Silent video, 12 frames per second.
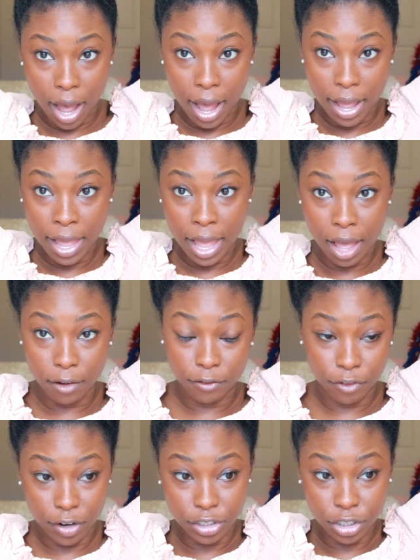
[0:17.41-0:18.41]
I have
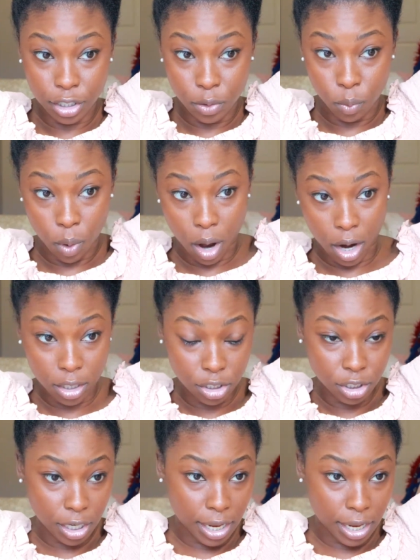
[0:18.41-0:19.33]
freshly washed